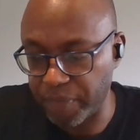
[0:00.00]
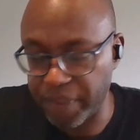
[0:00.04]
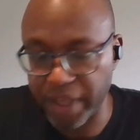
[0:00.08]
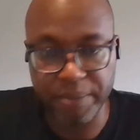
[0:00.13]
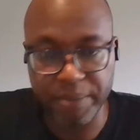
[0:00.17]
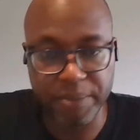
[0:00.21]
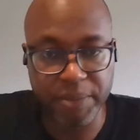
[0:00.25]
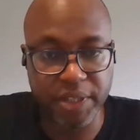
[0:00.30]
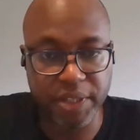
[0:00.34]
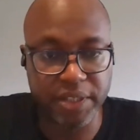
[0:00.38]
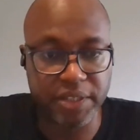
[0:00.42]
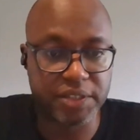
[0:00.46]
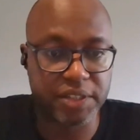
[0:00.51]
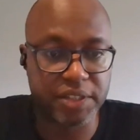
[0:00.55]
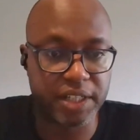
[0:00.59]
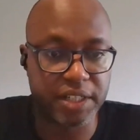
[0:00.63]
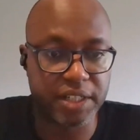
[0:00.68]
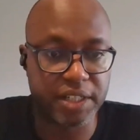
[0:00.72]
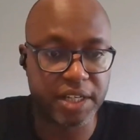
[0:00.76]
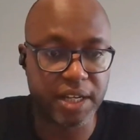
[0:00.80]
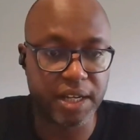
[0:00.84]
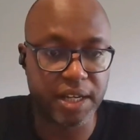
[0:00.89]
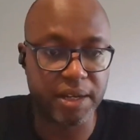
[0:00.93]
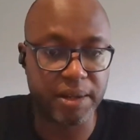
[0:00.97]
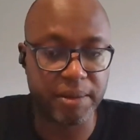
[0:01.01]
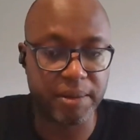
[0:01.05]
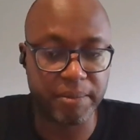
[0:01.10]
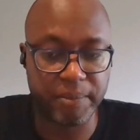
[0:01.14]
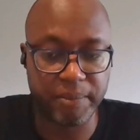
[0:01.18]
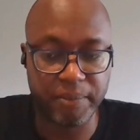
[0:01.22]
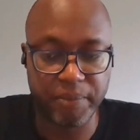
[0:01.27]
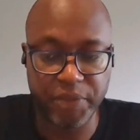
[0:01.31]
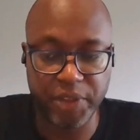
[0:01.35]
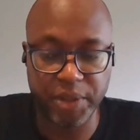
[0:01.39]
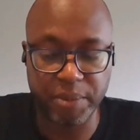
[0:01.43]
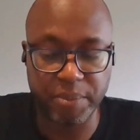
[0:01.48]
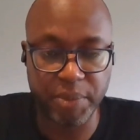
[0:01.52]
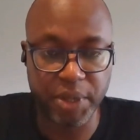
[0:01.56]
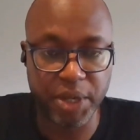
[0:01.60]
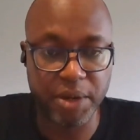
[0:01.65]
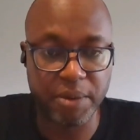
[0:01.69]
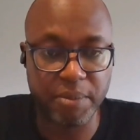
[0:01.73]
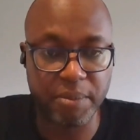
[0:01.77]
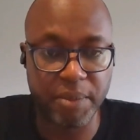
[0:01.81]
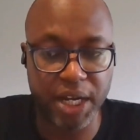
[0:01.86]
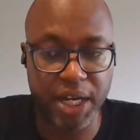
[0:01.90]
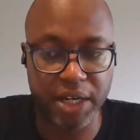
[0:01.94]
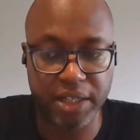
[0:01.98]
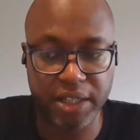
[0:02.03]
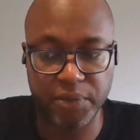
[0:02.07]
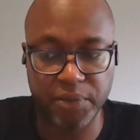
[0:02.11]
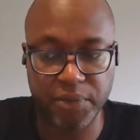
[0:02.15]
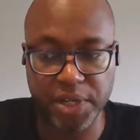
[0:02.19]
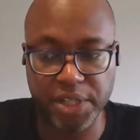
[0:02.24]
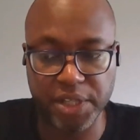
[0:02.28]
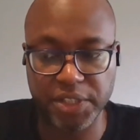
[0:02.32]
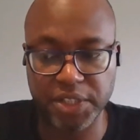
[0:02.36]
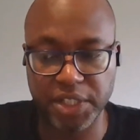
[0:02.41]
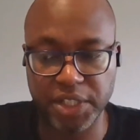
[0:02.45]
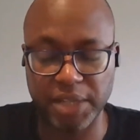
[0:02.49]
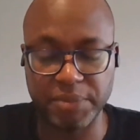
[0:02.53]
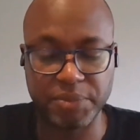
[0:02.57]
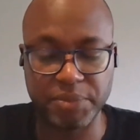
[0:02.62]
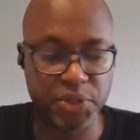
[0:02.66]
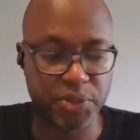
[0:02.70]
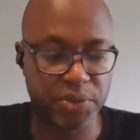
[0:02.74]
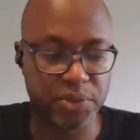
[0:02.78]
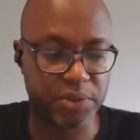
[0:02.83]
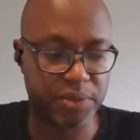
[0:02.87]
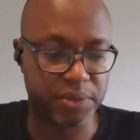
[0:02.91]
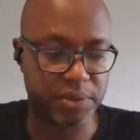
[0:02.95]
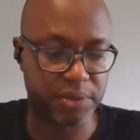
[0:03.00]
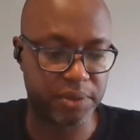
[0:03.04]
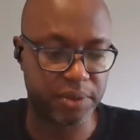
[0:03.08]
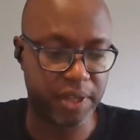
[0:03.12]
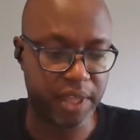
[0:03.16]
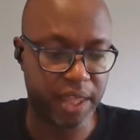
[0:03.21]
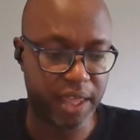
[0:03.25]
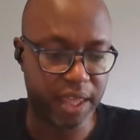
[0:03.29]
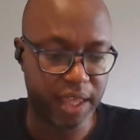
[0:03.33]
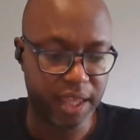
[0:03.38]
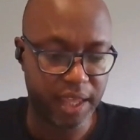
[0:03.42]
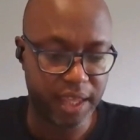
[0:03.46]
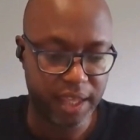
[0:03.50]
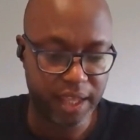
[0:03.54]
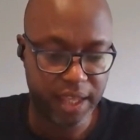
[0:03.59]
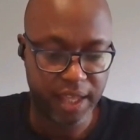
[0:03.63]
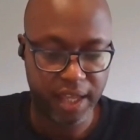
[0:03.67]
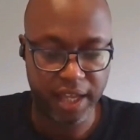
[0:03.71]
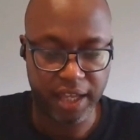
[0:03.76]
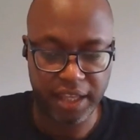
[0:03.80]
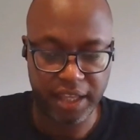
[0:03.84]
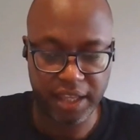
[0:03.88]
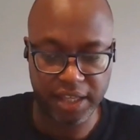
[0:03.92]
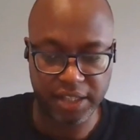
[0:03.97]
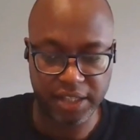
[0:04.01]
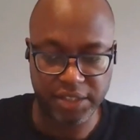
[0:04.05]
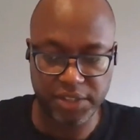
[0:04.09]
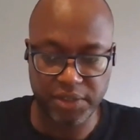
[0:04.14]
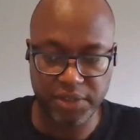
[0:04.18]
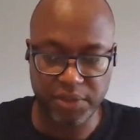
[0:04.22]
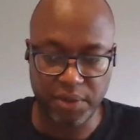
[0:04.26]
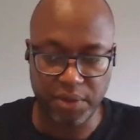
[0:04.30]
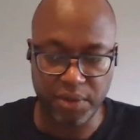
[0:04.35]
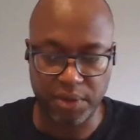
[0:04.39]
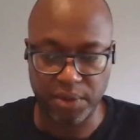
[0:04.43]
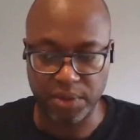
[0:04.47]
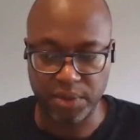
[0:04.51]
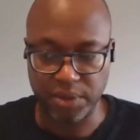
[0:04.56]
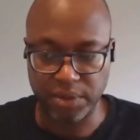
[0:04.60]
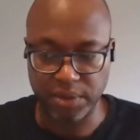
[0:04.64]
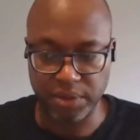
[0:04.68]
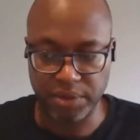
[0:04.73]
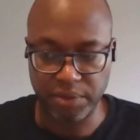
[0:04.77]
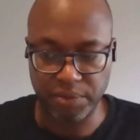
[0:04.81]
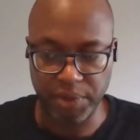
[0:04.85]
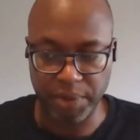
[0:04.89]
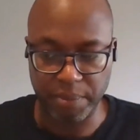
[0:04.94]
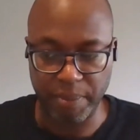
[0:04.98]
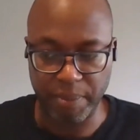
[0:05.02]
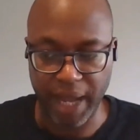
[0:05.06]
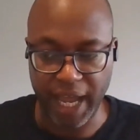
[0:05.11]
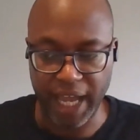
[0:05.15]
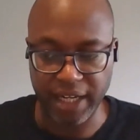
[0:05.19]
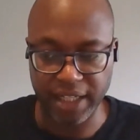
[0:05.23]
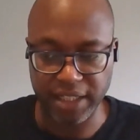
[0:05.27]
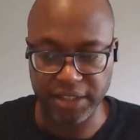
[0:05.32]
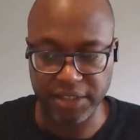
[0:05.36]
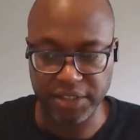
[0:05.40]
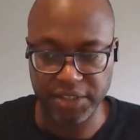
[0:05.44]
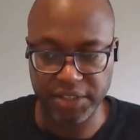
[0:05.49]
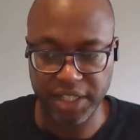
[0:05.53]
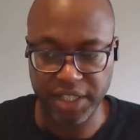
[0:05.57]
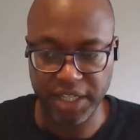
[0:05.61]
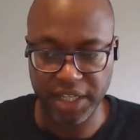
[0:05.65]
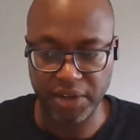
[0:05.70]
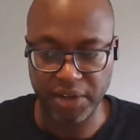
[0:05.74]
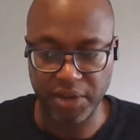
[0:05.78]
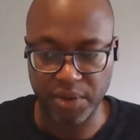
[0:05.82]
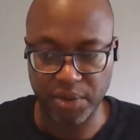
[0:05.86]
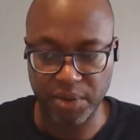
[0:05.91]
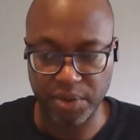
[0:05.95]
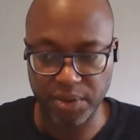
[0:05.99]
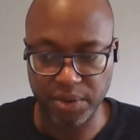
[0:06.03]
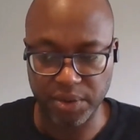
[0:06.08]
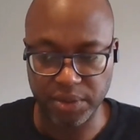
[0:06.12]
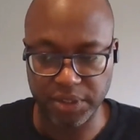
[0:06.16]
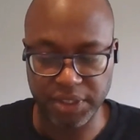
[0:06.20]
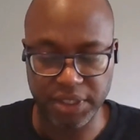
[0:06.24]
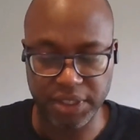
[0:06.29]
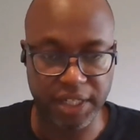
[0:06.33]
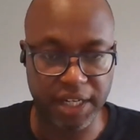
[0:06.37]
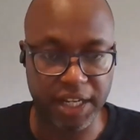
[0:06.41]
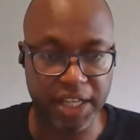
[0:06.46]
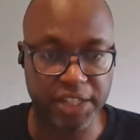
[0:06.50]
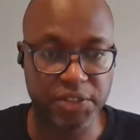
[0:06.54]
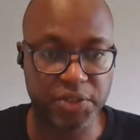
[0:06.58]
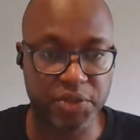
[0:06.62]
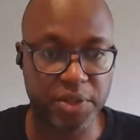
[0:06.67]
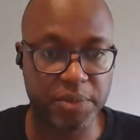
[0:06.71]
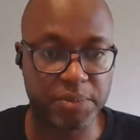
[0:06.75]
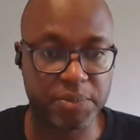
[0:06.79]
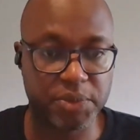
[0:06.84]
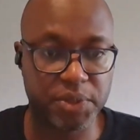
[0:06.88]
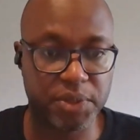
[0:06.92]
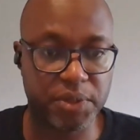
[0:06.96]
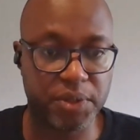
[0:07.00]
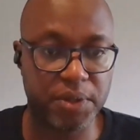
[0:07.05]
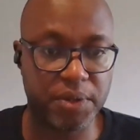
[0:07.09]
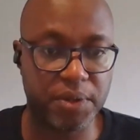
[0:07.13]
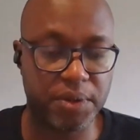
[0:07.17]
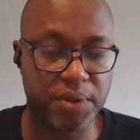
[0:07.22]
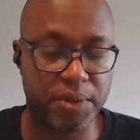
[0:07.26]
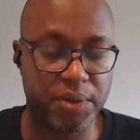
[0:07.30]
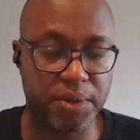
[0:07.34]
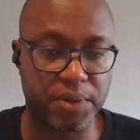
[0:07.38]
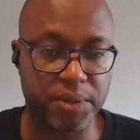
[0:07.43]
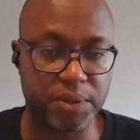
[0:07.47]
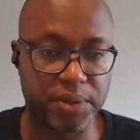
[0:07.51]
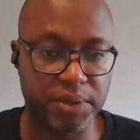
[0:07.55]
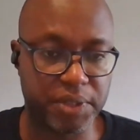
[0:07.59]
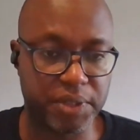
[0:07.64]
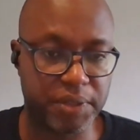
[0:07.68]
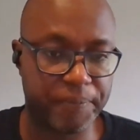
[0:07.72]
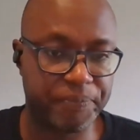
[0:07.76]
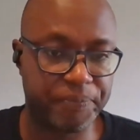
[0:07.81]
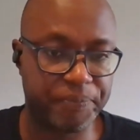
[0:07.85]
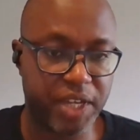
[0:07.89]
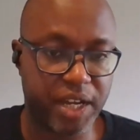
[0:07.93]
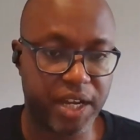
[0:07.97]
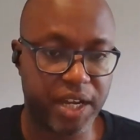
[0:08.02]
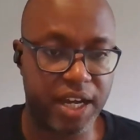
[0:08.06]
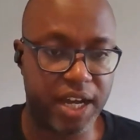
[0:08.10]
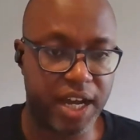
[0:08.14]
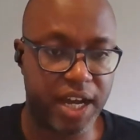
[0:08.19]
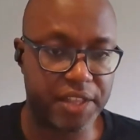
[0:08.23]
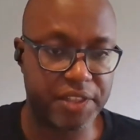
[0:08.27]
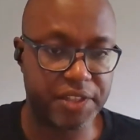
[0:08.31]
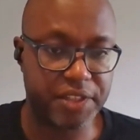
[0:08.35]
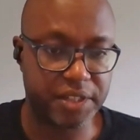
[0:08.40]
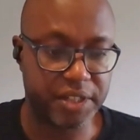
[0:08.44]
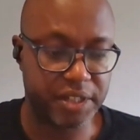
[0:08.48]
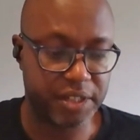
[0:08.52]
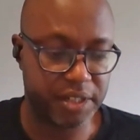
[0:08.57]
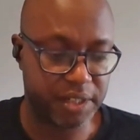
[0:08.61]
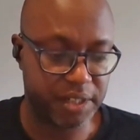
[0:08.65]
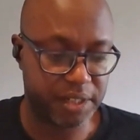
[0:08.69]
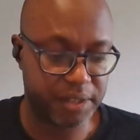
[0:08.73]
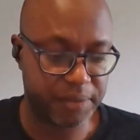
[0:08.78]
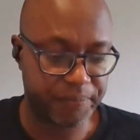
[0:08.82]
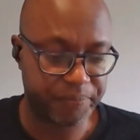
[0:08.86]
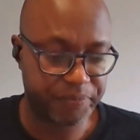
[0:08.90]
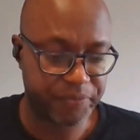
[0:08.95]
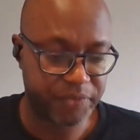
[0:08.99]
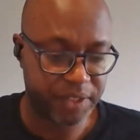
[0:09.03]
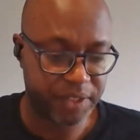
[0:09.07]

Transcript: That means that come the bear market, when it's time to, I guess, rebalance and hold less crypto, hold other